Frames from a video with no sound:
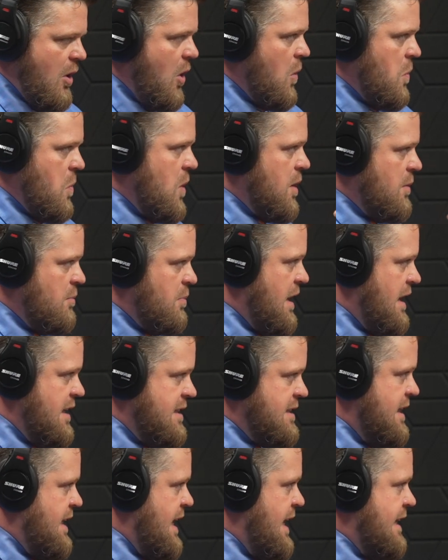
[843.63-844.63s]
a one
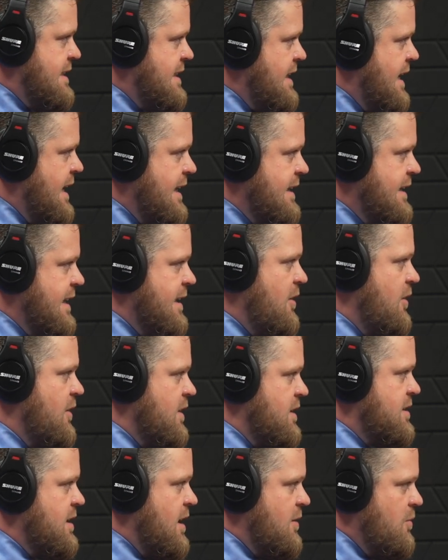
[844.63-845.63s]
piece and that's it, and then all
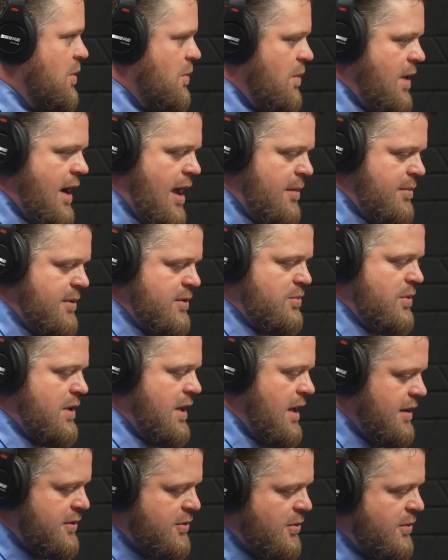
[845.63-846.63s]
of a sudden, well, what happens when
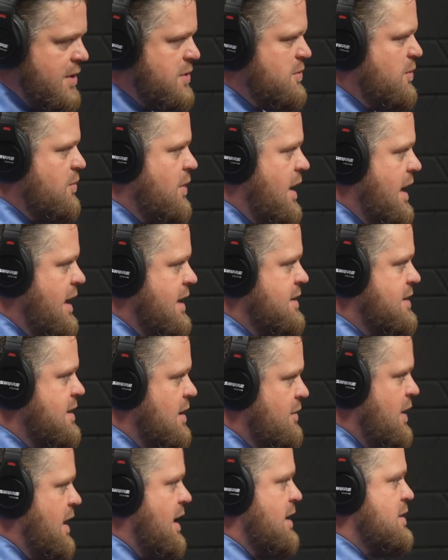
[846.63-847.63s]
you got torrential rain and
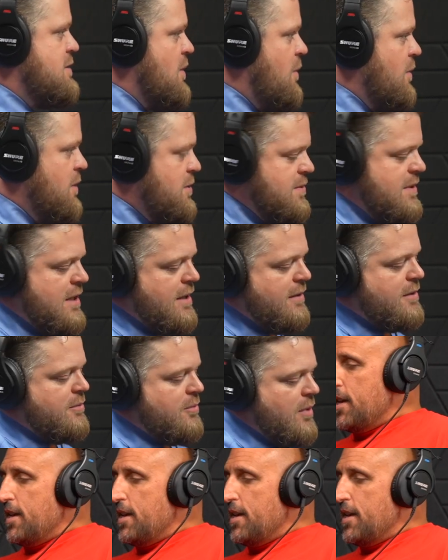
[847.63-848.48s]
stuff? You guys know what you're dealing with.